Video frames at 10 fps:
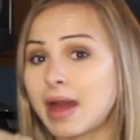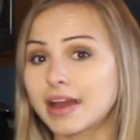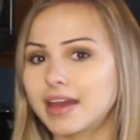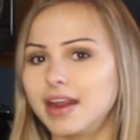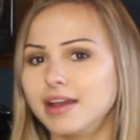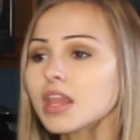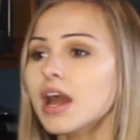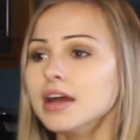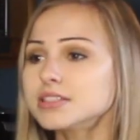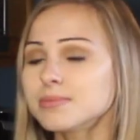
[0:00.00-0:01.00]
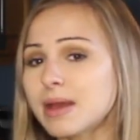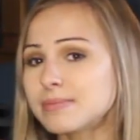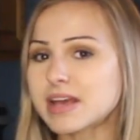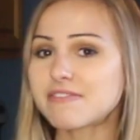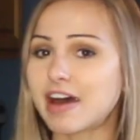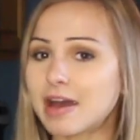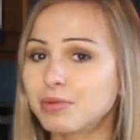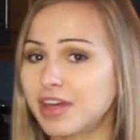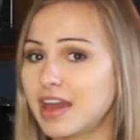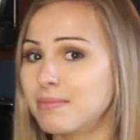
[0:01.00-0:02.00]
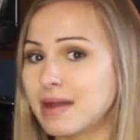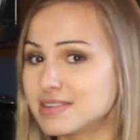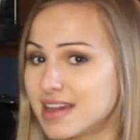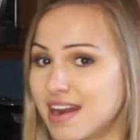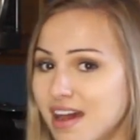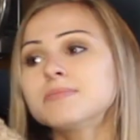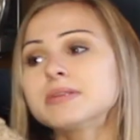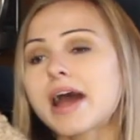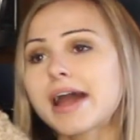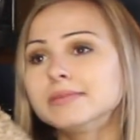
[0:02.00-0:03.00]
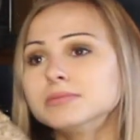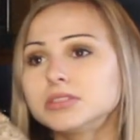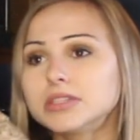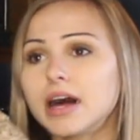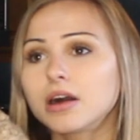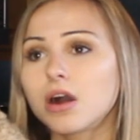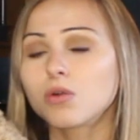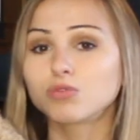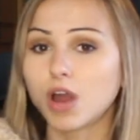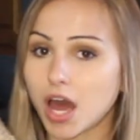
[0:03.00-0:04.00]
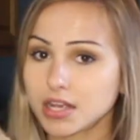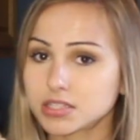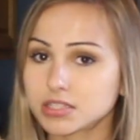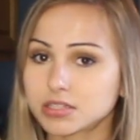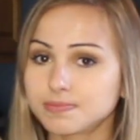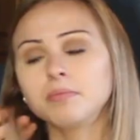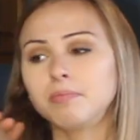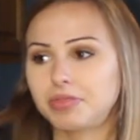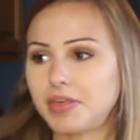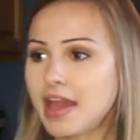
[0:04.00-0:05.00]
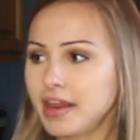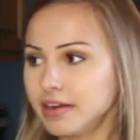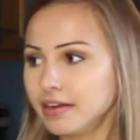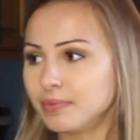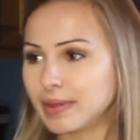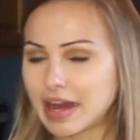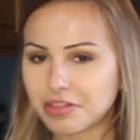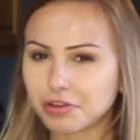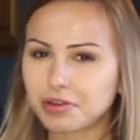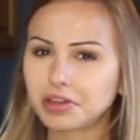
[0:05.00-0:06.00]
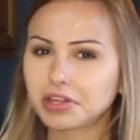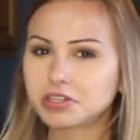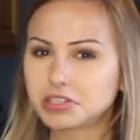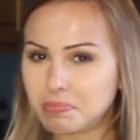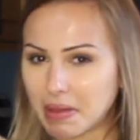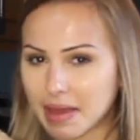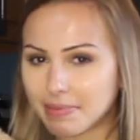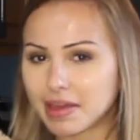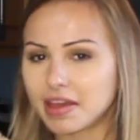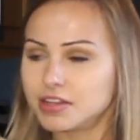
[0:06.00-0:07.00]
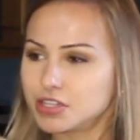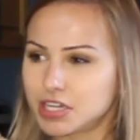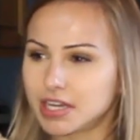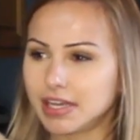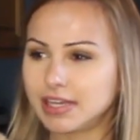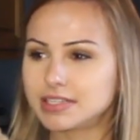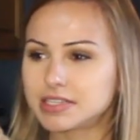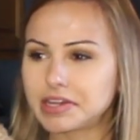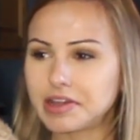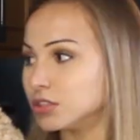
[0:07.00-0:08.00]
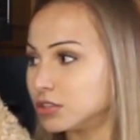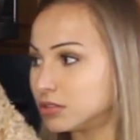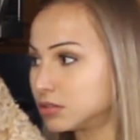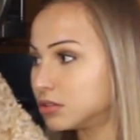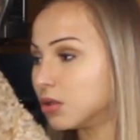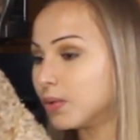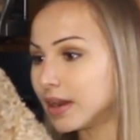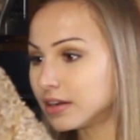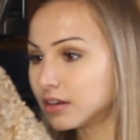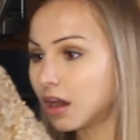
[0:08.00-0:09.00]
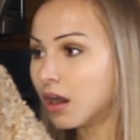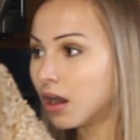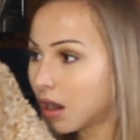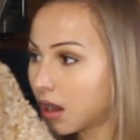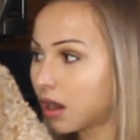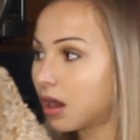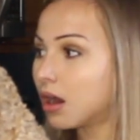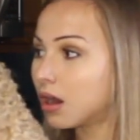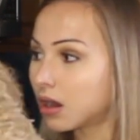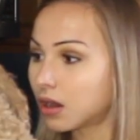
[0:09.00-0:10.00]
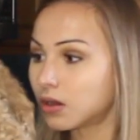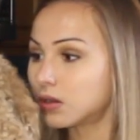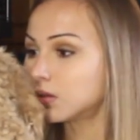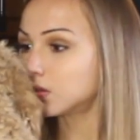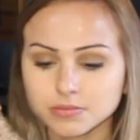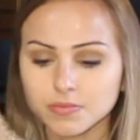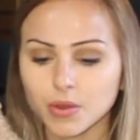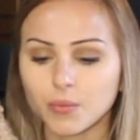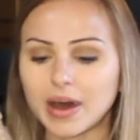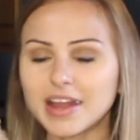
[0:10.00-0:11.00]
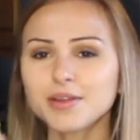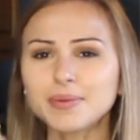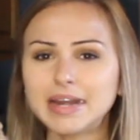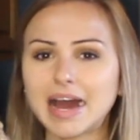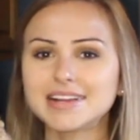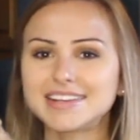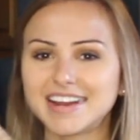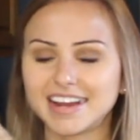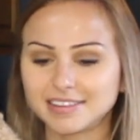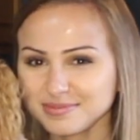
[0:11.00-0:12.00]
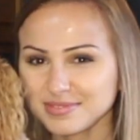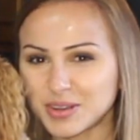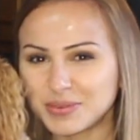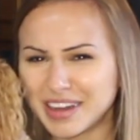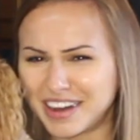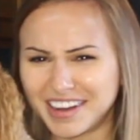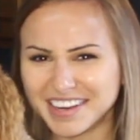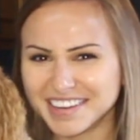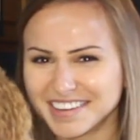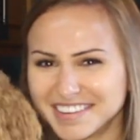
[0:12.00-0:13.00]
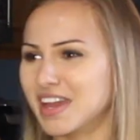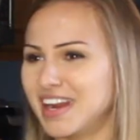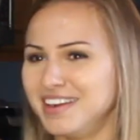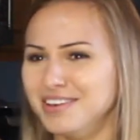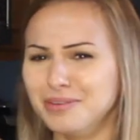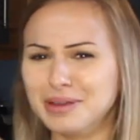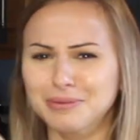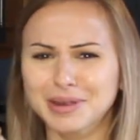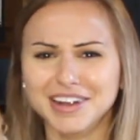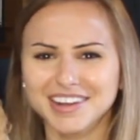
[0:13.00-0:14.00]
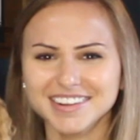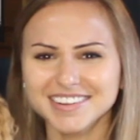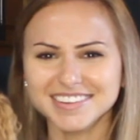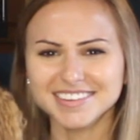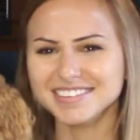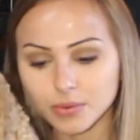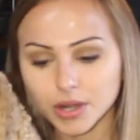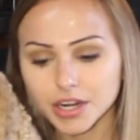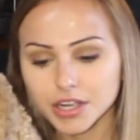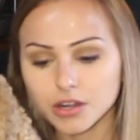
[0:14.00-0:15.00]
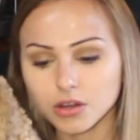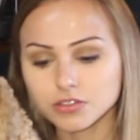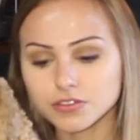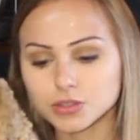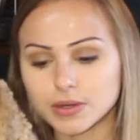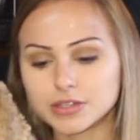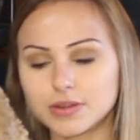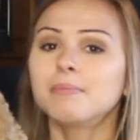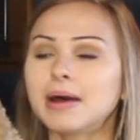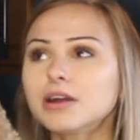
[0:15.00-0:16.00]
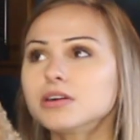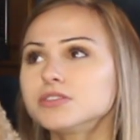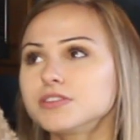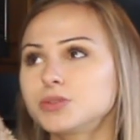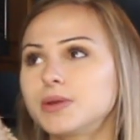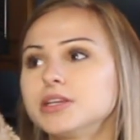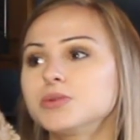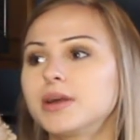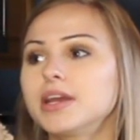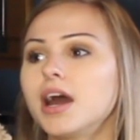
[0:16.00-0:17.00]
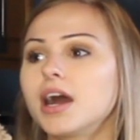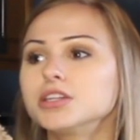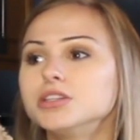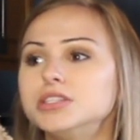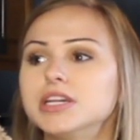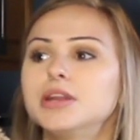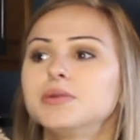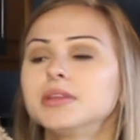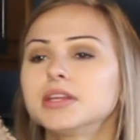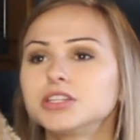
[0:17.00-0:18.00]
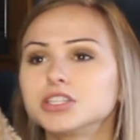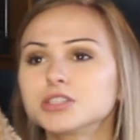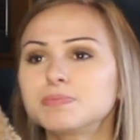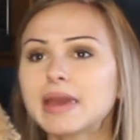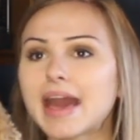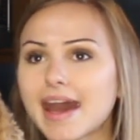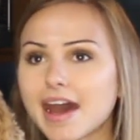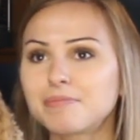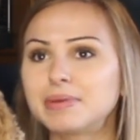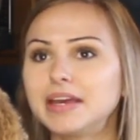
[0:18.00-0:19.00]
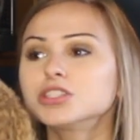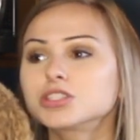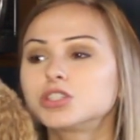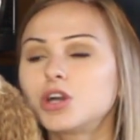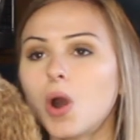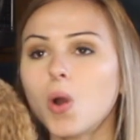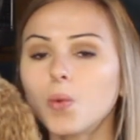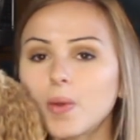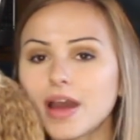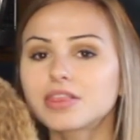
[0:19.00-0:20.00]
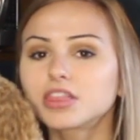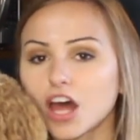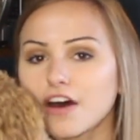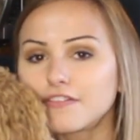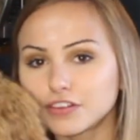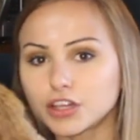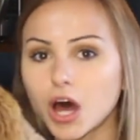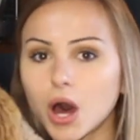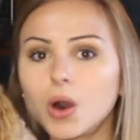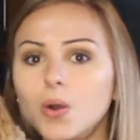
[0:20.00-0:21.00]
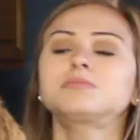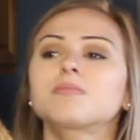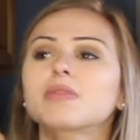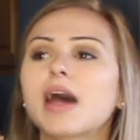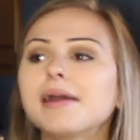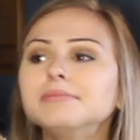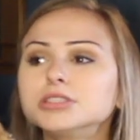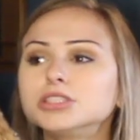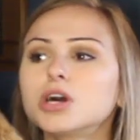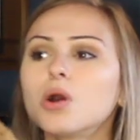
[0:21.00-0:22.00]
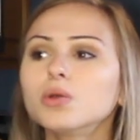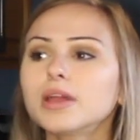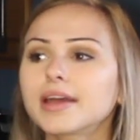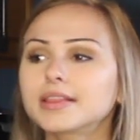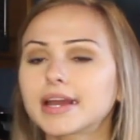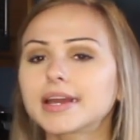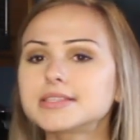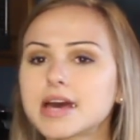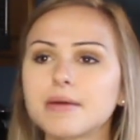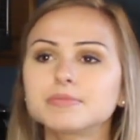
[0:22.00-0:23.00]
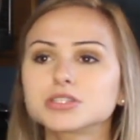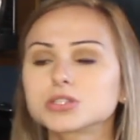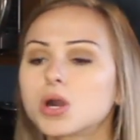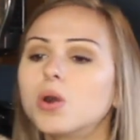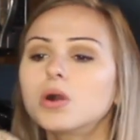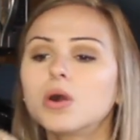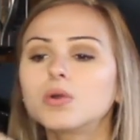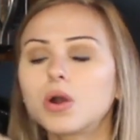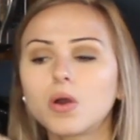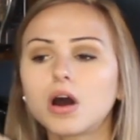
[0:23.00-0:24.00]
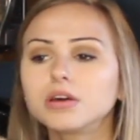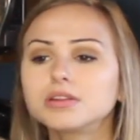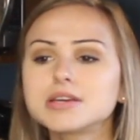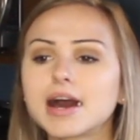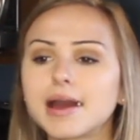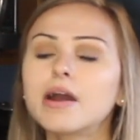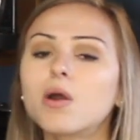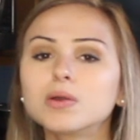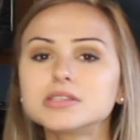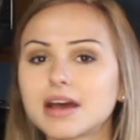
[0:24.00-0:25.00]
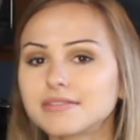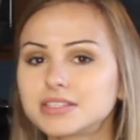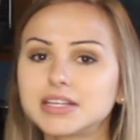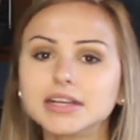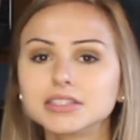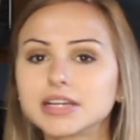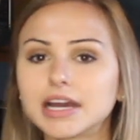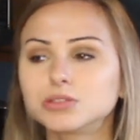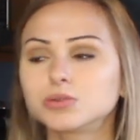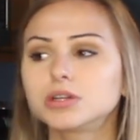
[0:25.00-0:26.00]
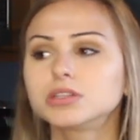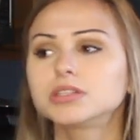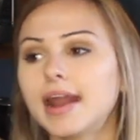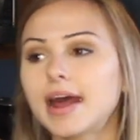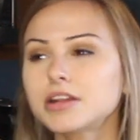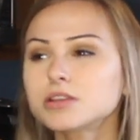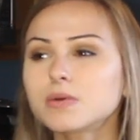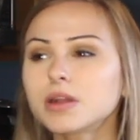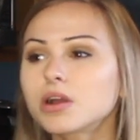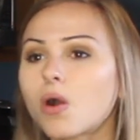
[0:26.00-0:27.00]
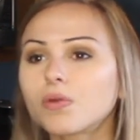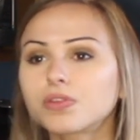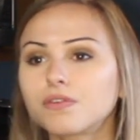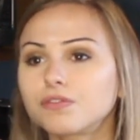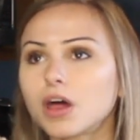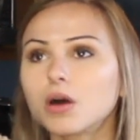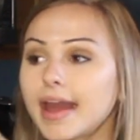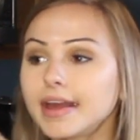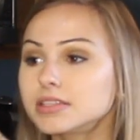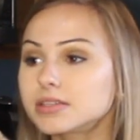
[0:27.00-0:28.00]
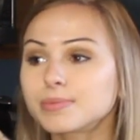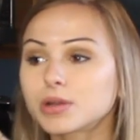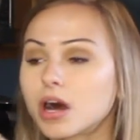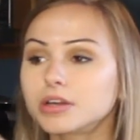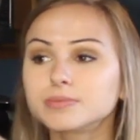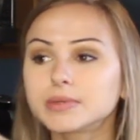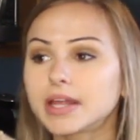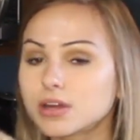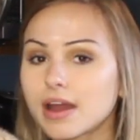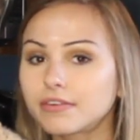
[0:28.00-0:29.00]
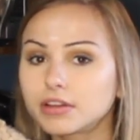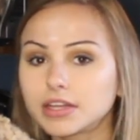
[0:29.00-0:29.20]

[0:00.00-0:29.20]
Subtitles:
not kidding. Sometimes I vibe with Hannah Montana. Sometimes I'll go Russ. But then we got thrown a little DaBaby and G-Eazy. To the window. Why are we not dating? We are. I didn't know we weren't. What are your goals for 2020? My goals for 2020 are to genuinely just be happy. Just go with the flow. I'm so like I said, I'm just go all the time. I always have set schedules and I just want to go with the flow. Hey, someone calls me, let's travel,